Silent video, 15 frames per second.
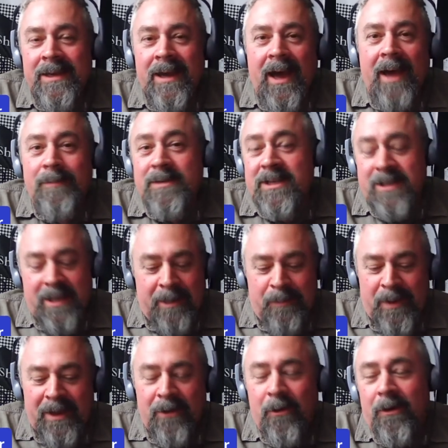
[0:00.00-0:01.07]

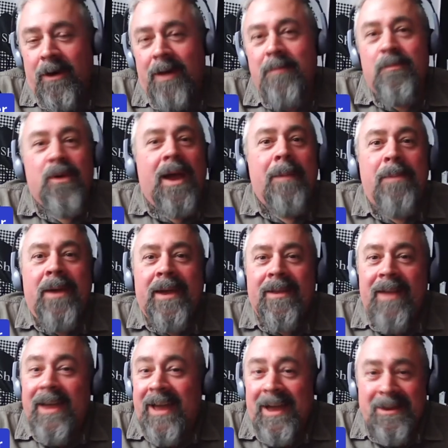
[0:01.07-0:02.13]
sleeping or I'm prepping.
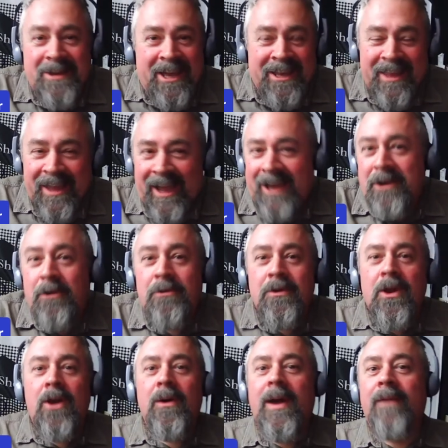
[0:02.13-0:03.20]
Like, I don't
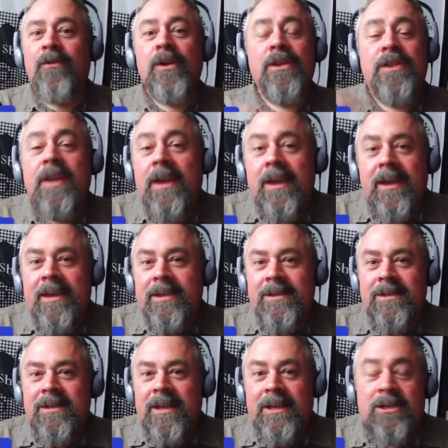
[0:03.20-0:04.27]
know. Everything
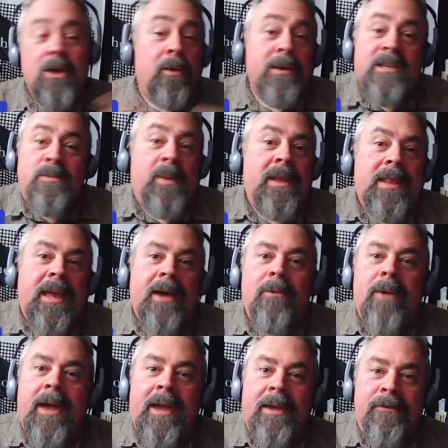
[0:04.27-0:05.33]
it's always been that
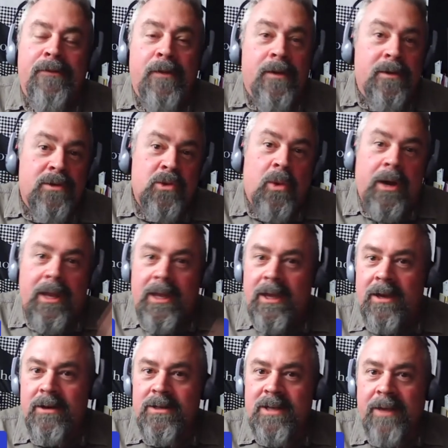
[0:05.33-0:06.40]
way for 20
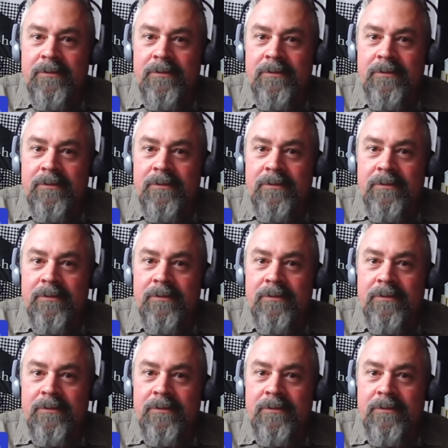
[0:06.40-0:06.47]
years. You're